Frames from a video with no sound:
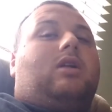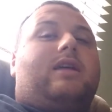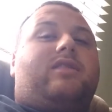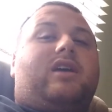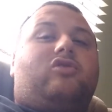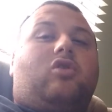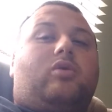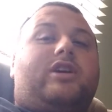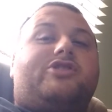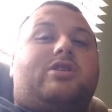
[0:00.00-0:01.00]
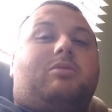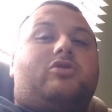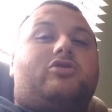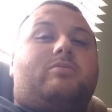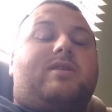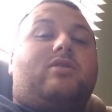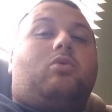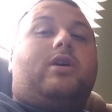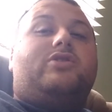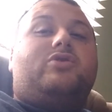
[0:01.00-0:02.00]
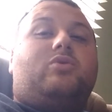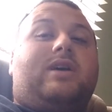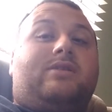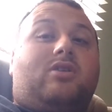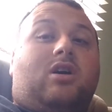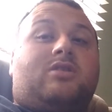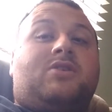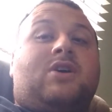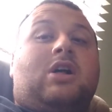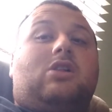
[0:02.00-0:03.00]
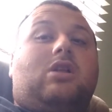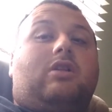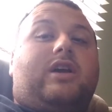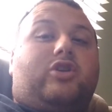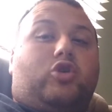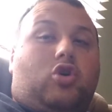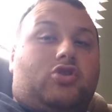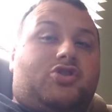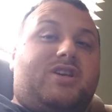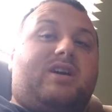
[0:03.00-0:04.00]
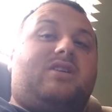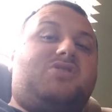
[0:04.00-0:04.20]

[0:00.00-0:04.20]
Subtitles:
I think Tony Chimmel should be the one to induct Lillian Garcia.